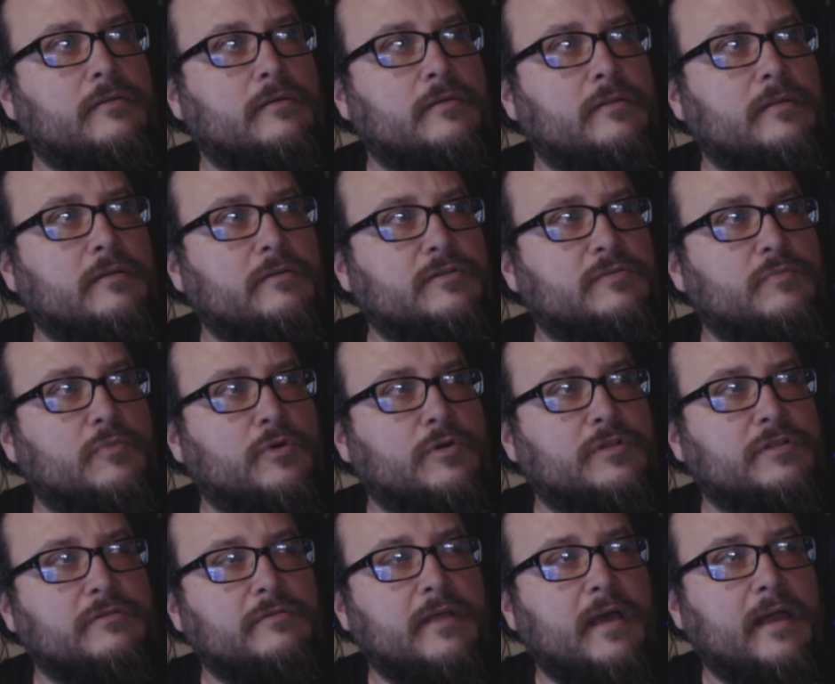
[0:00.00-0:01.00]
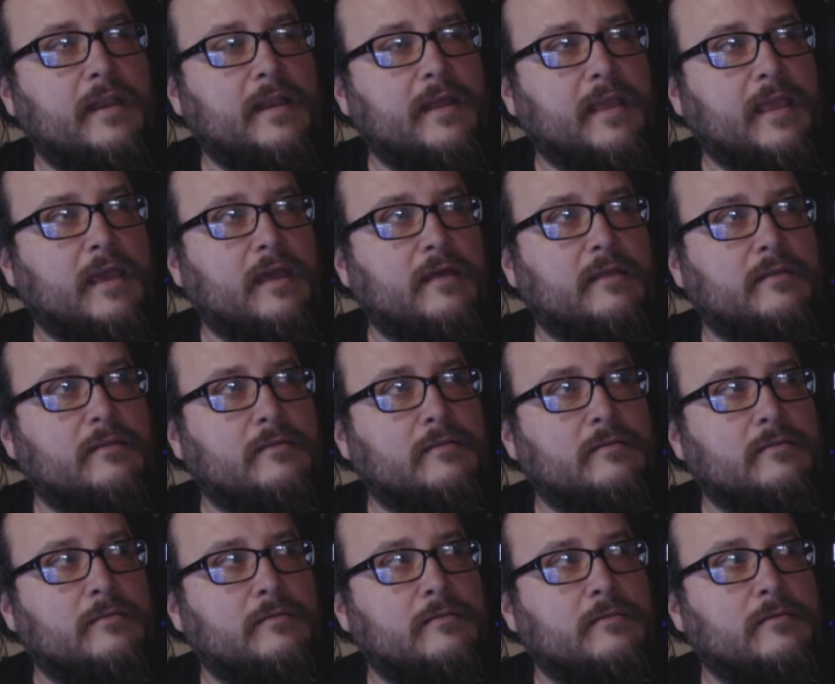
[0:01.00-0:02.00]
there's more to that, and I can't.
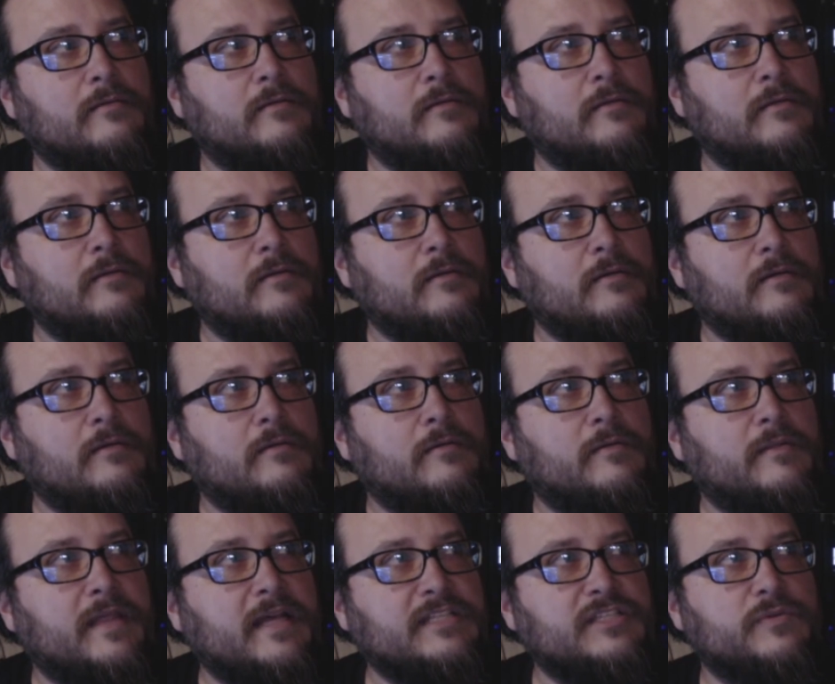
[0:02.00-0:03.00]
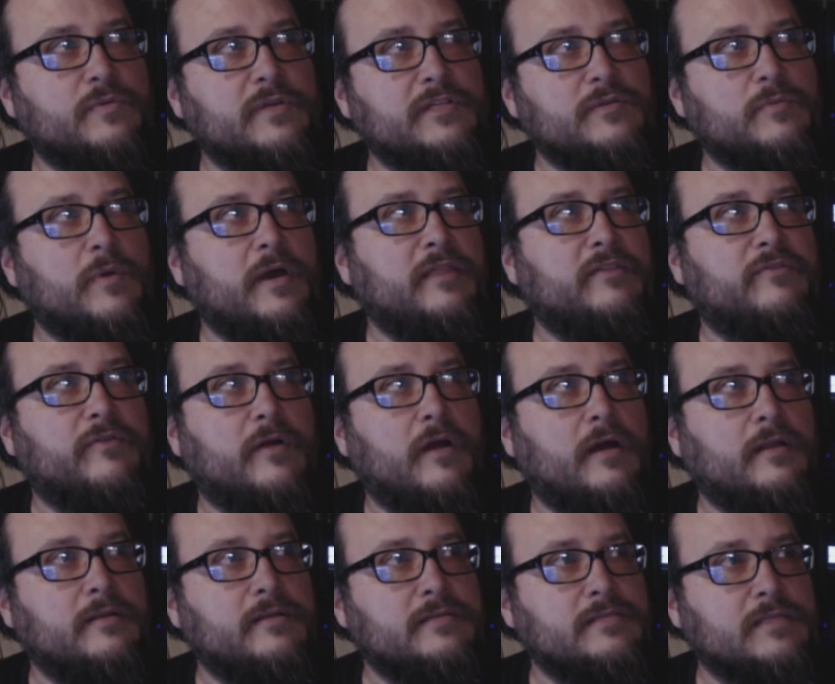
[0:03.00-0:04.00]
That's the reason why the
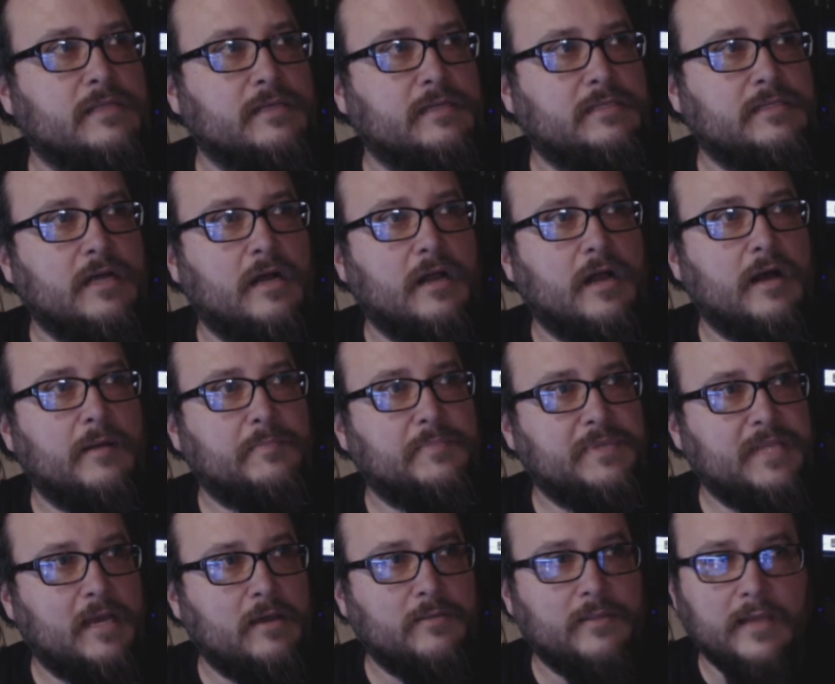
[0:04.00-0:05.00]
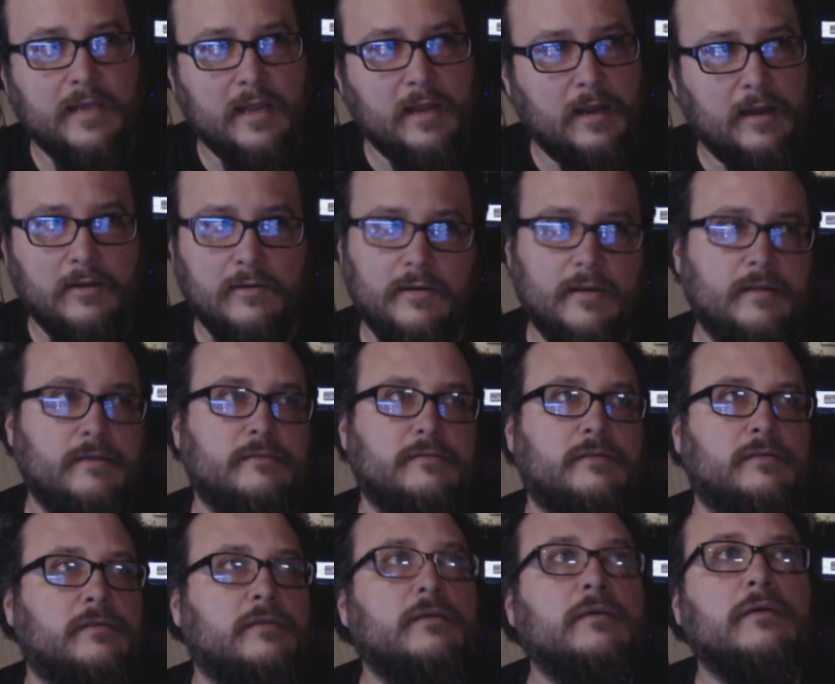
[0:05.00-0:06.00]
Forgotten is like dug up down there and
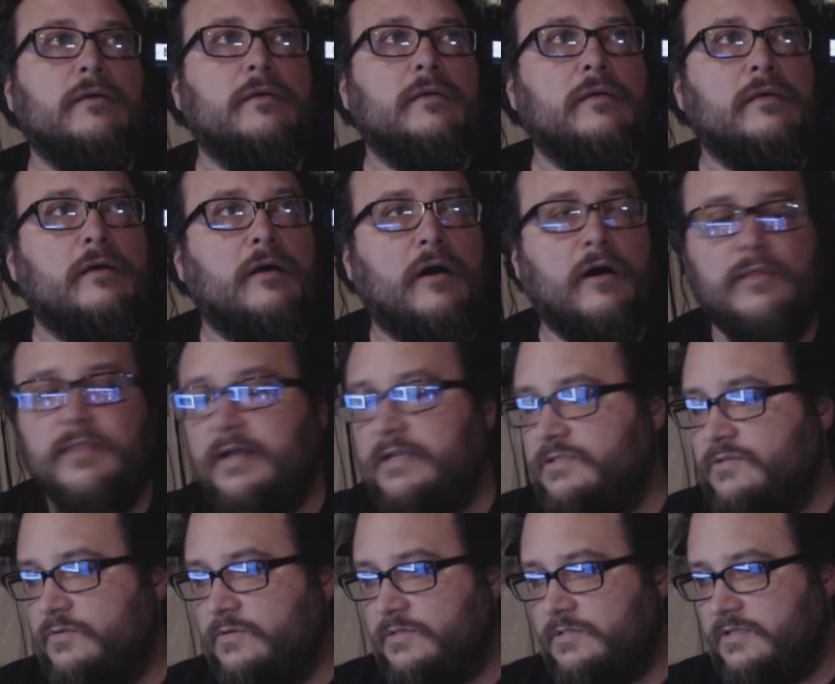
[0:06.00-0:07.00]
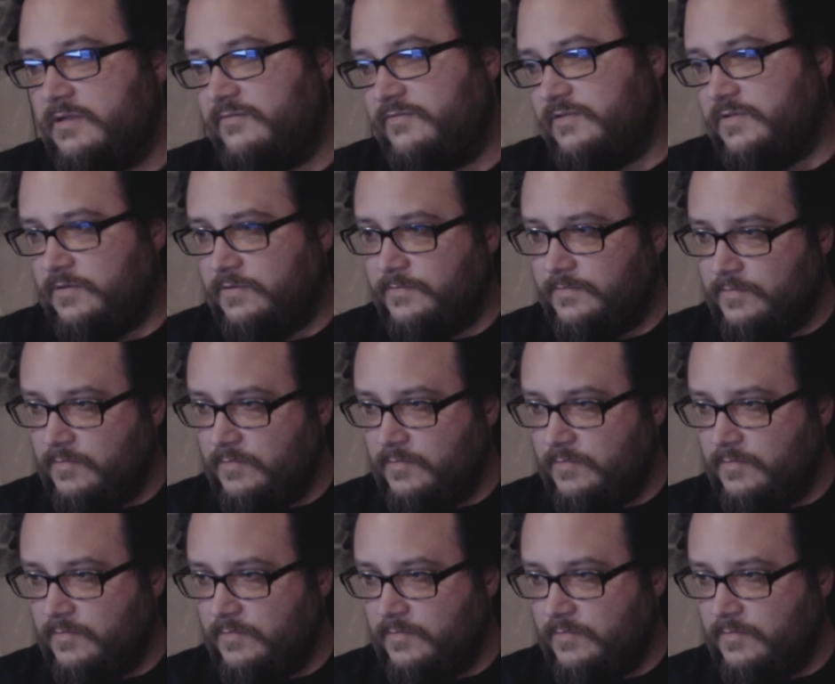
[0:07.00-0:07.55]
all that sort of stuff too.